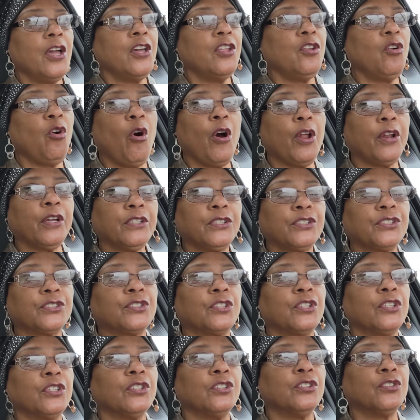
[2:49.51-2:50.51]
In order
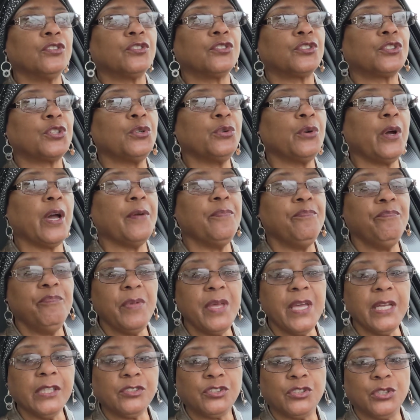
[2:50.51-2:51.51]
to
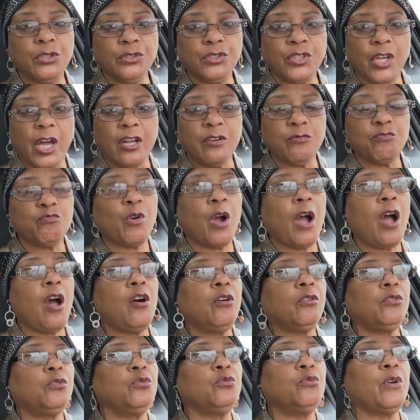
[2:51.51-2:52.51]
admit you have done
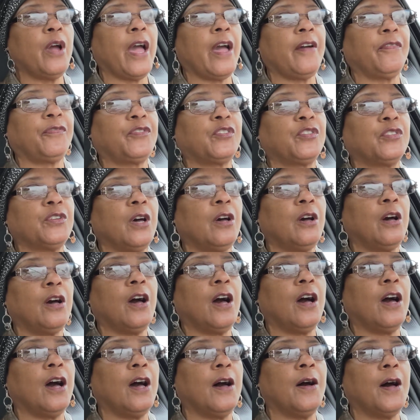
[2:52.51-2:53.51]
wrong, you have
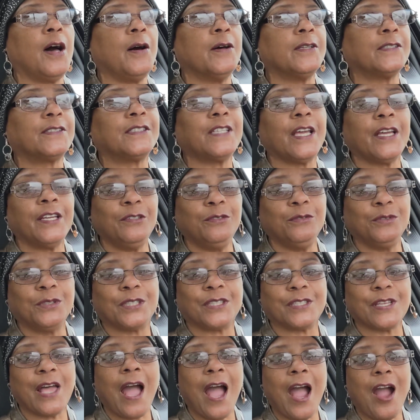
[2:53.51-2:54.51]
to say you're
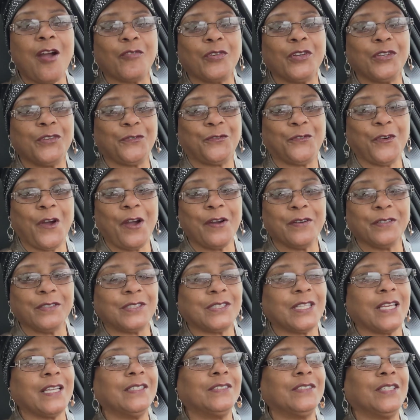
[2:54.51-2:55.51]
sorry
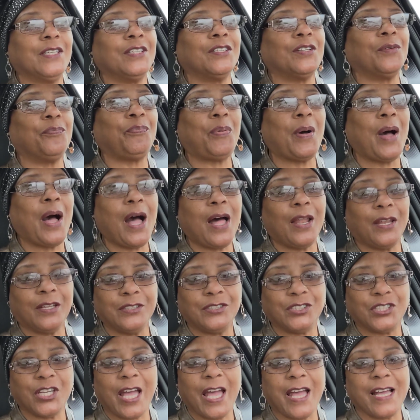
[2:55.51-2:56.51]
first and then
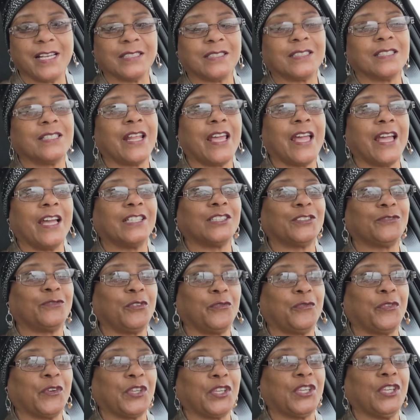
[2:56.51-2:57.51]
apologize and ask
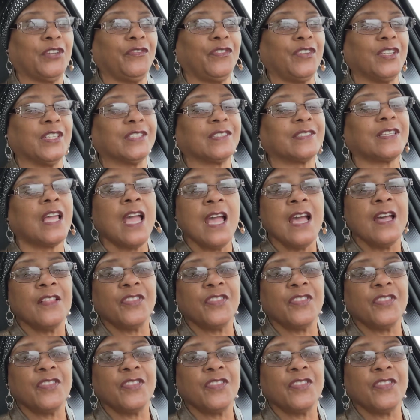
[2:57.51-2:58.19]
for forgiveness.